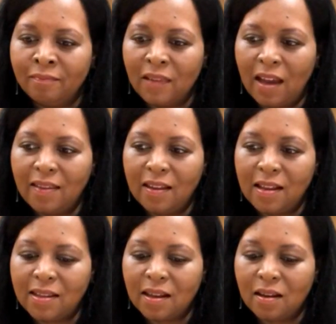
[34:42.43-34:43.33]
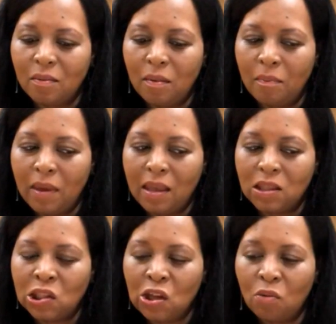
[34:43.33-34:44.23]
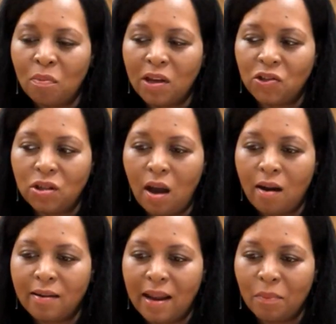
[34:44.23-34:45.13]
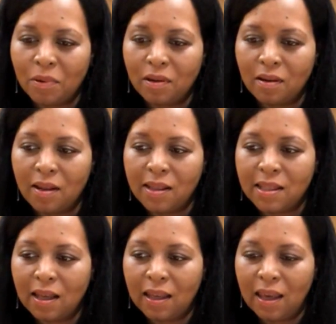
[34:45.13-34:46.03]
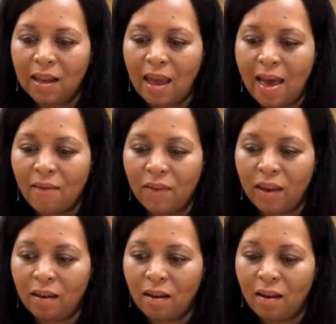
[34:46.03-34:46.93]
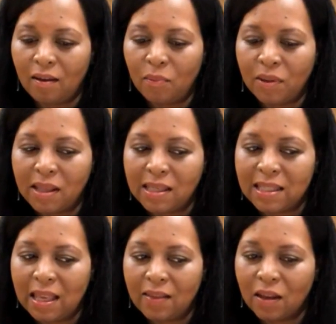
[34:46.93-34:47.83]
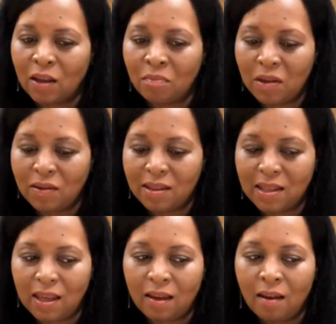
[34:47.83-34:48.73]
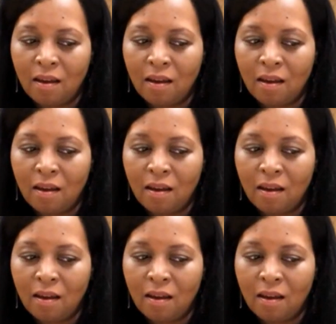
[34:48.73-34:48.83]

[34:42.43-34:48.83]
I think that's going to mean so much to our neighborhoods. Again, having police in the community,